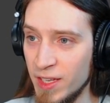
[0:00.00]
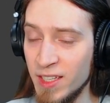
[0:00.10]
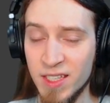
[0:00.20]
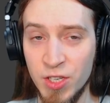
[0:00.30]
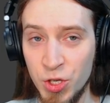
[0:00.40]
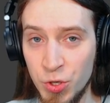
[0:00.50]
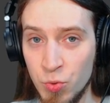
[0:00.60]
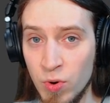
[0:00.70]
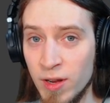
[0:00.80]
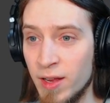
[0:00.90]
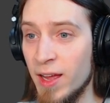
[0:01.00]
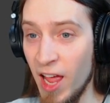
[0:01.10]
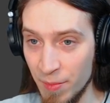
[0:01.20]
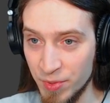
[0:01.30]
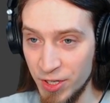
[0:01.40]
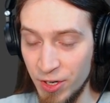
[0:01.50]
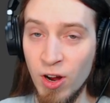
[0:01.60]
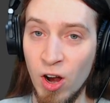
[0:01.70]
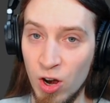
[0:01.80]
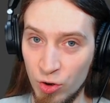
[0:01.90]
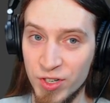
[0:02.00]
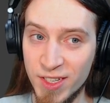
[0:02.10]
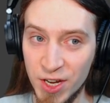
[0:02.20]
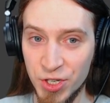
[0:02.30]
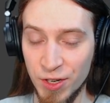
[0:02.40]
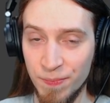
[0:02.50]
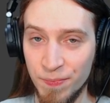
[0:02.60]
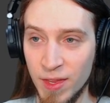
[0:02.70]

It's a new empty Ardour session.